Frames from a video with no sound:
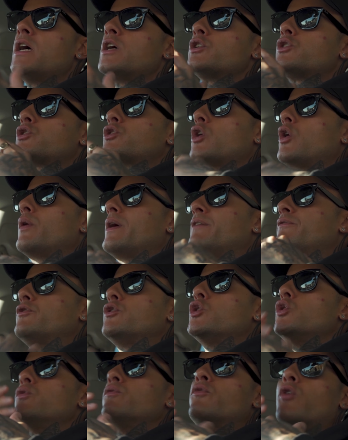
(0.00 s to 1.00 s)
So if
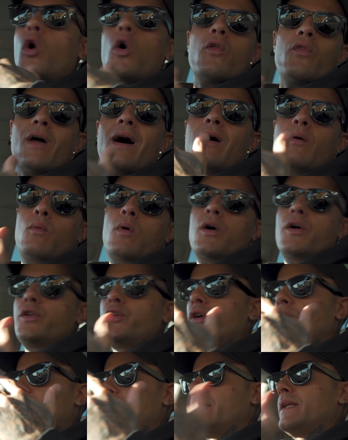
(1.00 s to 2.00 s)
you've got that one,
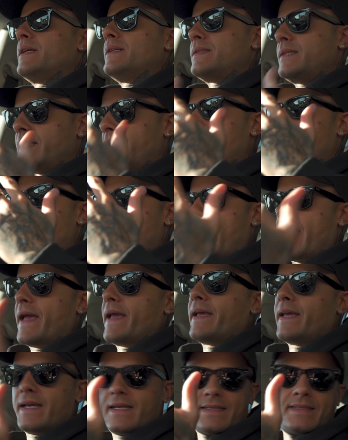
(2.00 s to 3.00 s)
you're going to need to get
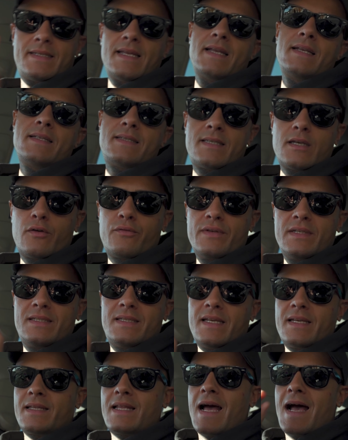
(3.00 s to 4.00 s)
a extended selfie
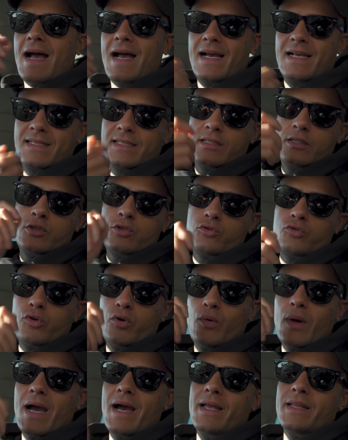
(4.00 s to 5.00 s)
stick that has the
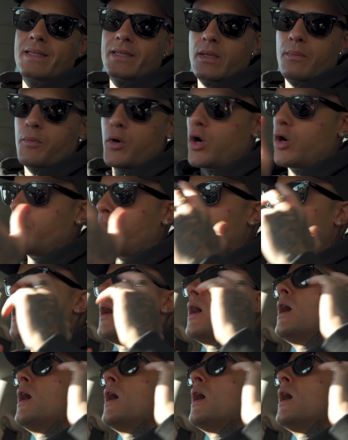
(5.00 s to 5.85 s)
screw at the bottom.